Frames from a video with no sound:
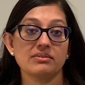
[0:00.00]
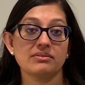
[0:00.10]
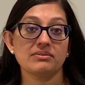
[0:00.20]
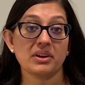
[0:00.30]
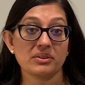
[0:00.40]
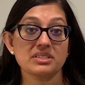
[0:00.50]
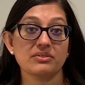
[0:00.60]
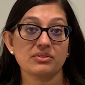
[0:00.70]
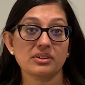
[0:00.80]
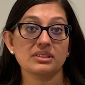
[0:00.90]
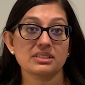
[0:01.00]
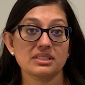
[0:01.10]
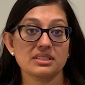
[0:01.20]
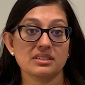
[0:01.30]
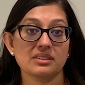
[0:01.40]
very difficult
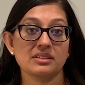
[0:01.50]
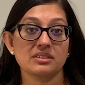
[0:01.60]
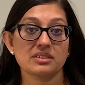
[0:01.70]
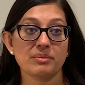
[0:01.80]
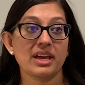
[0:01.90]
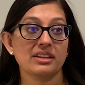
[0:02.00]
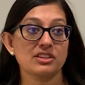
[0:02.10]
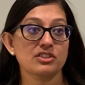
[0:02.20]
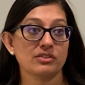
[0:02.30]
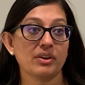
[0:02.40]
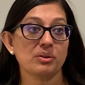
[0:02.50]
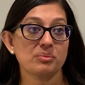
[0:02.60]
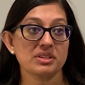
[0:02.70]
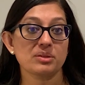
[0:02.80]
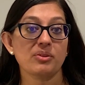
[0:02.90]
to manage their very
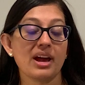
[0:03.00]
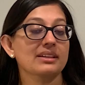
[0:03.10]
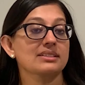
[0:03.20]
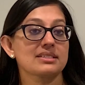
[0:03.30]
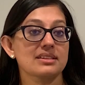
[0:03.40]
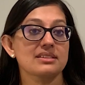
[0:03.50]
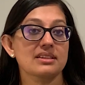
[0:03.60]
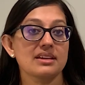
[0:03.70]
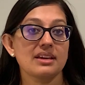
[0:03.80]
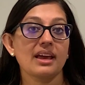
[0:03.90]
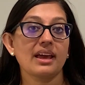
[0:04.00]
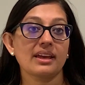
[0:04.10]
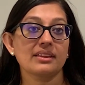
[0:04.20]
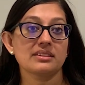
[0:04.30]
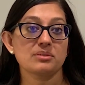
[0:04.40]
busy practices.
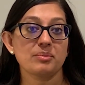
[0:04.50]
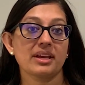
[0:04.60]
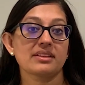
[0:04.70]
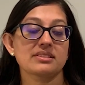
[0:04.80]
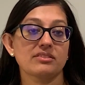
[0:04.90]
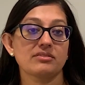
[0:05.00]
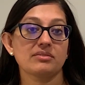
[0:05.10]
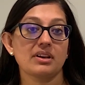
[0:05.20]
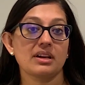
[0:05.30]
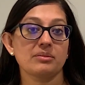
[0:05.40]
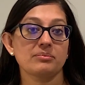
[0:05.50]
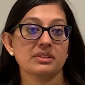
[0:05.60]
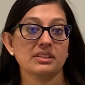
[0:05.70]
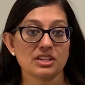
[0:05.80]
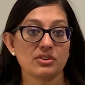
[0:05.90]
and the demands of the
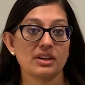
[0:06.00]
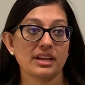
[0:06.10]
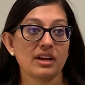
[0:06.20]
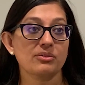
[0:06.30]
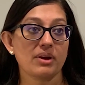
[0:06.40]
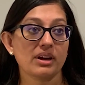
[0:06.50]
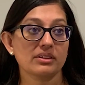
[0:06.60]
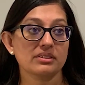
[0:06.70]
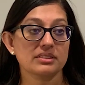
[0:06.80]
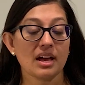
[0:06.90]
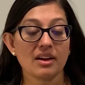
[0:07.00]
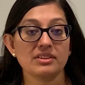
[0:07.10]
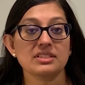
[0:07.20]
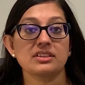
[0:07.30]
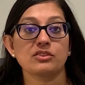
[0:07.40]
electronic health records.
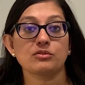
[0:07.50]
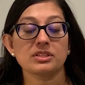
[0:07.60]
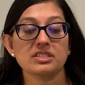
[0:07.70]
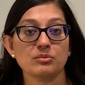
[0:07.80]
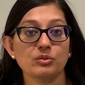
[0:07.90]
Obviously, there have been some